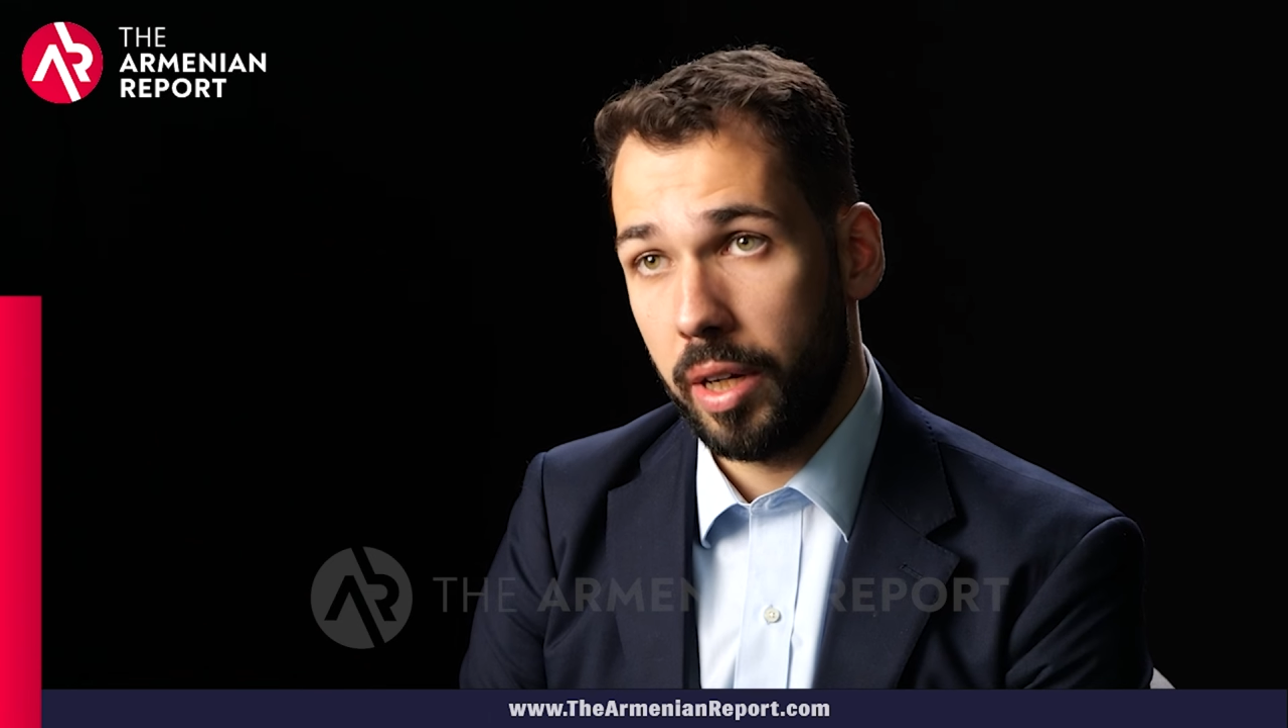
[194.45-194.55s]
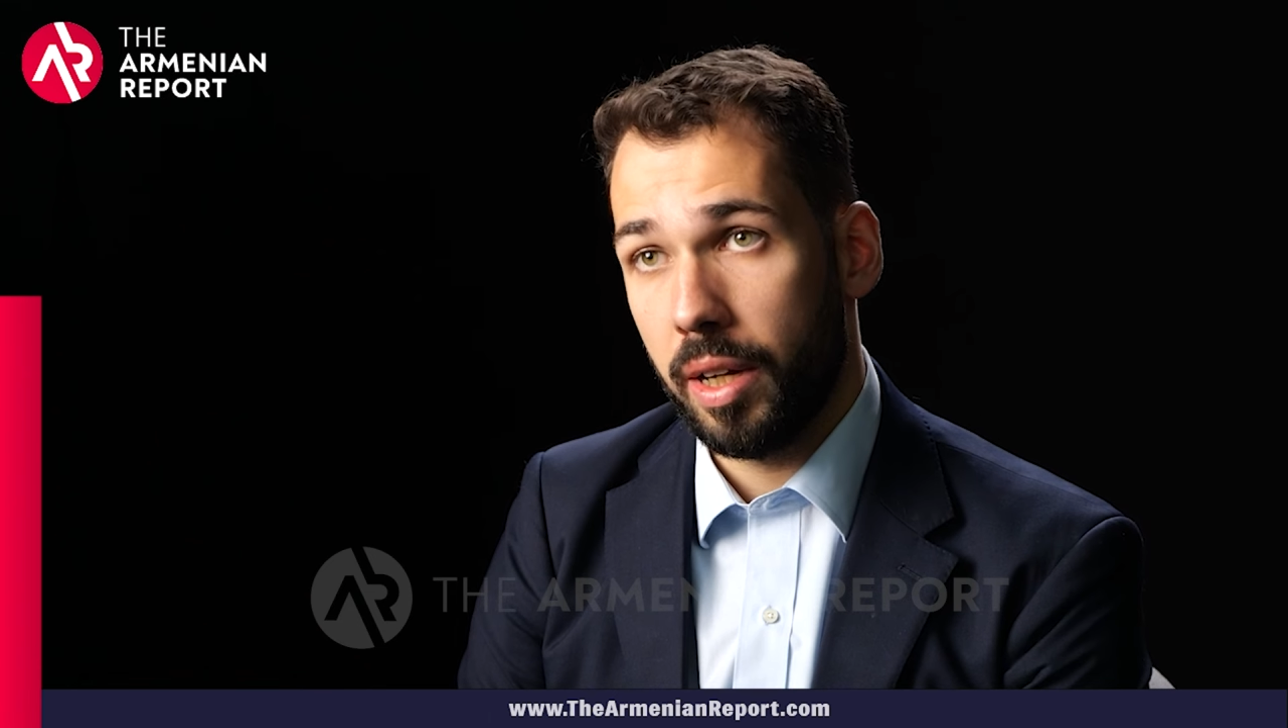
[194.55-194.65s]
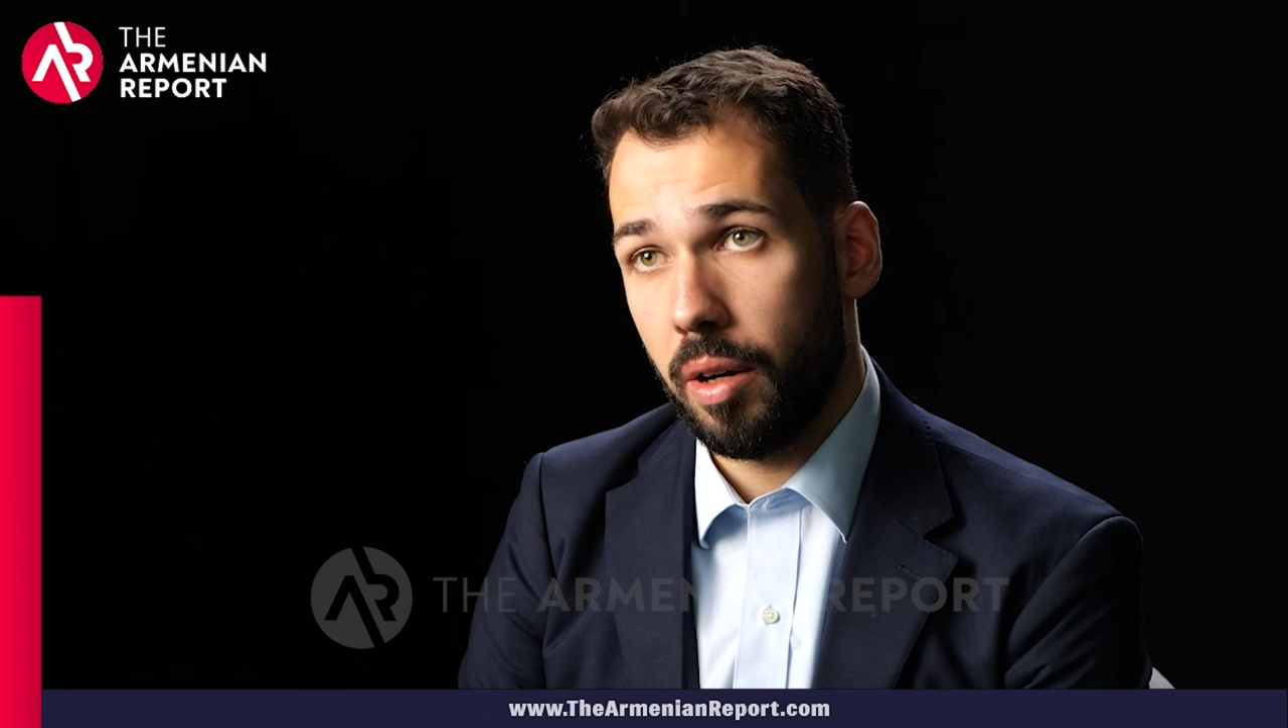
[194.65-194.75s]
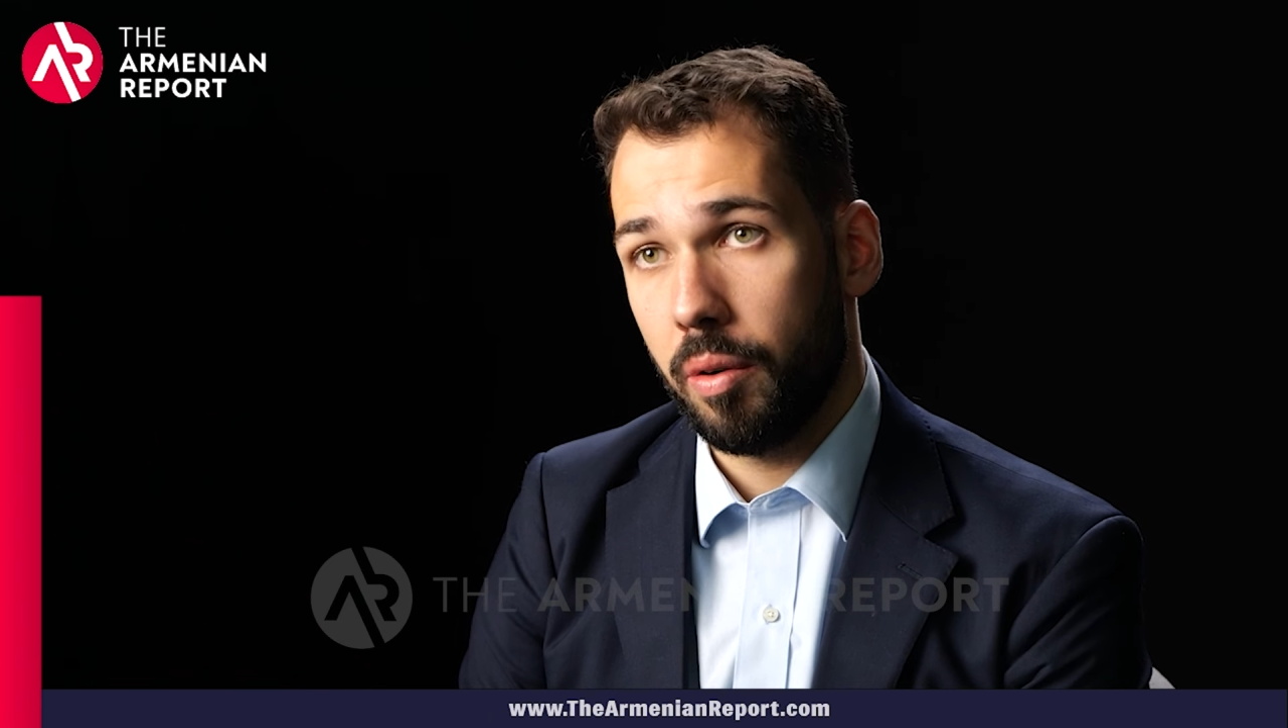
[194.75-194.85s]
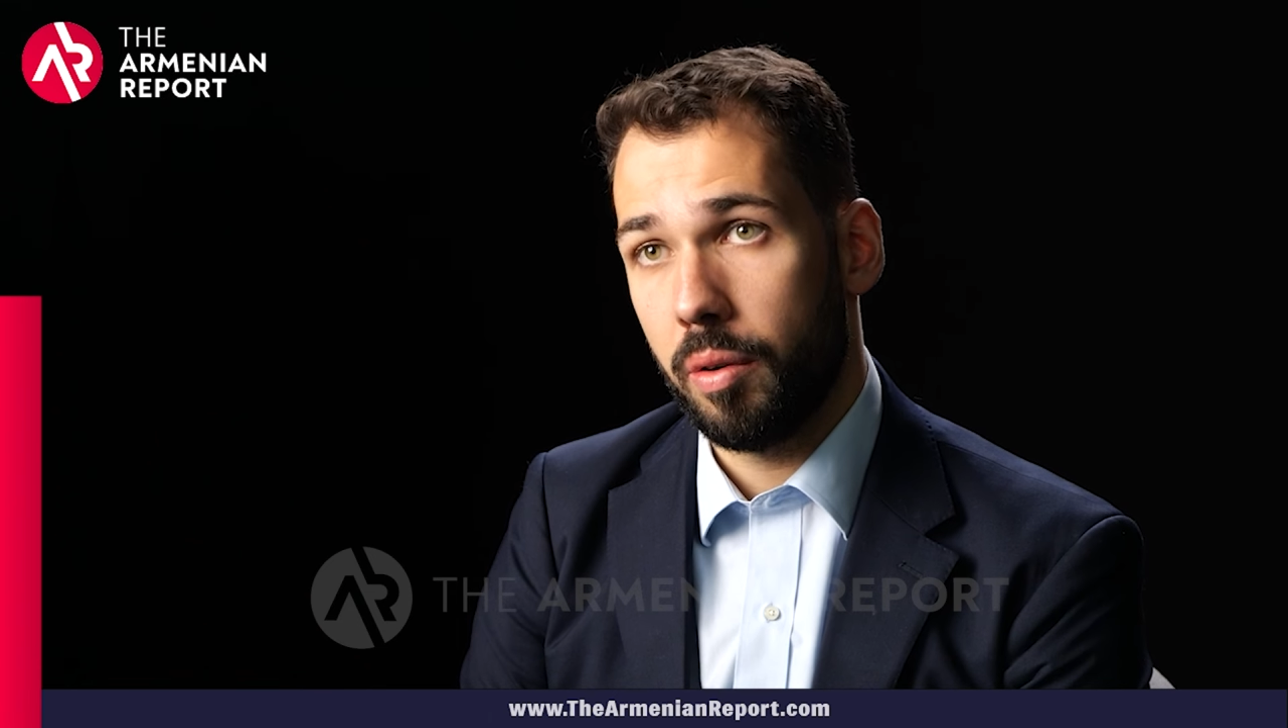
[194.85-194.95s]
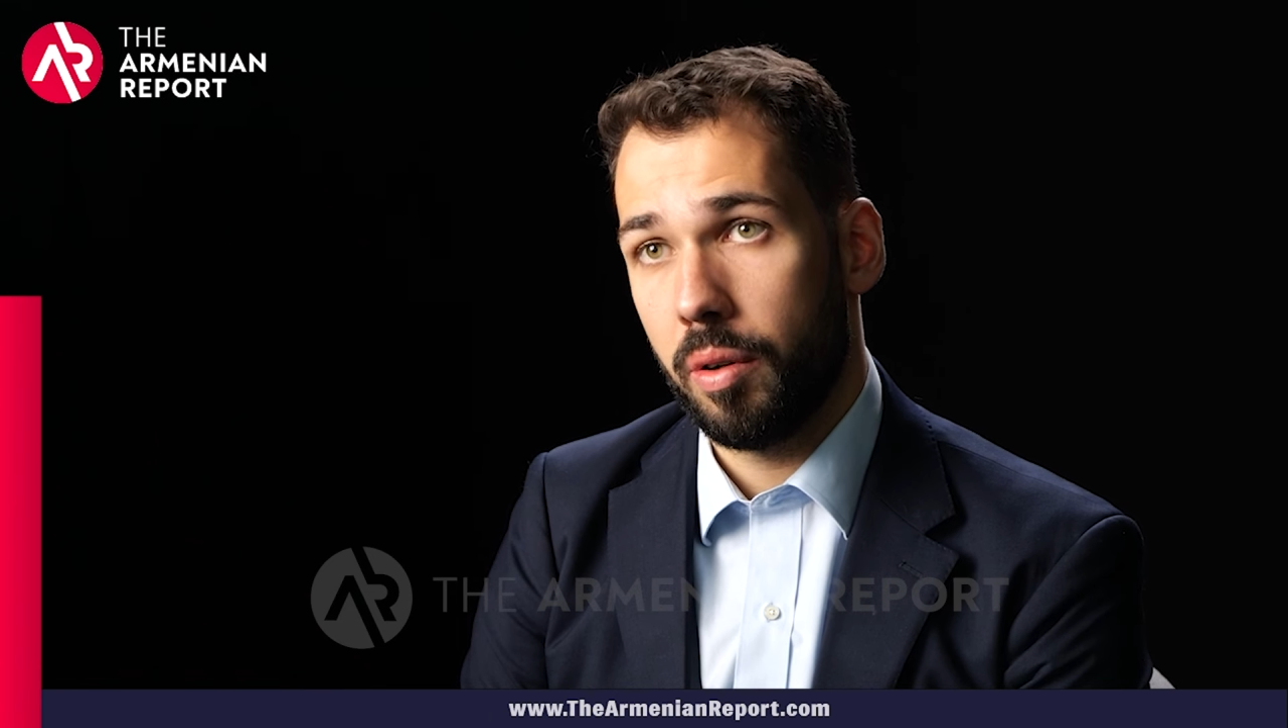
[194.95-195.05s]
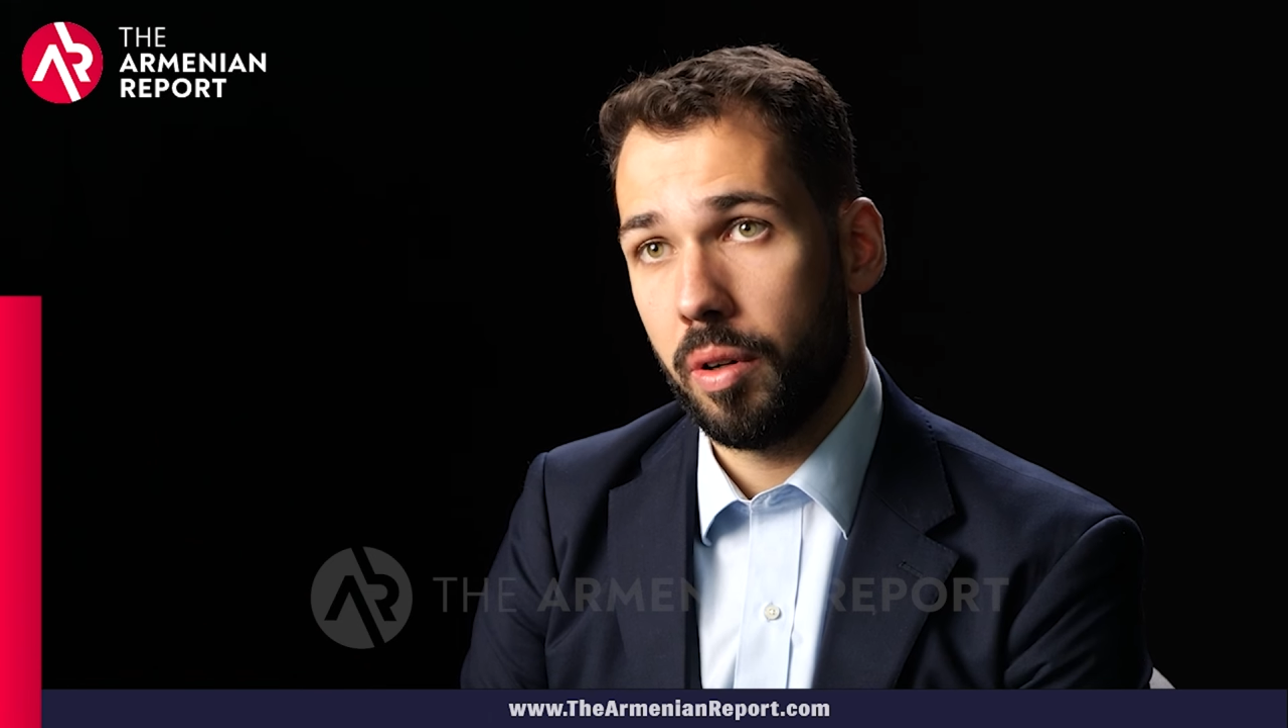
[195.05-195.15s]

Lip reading: now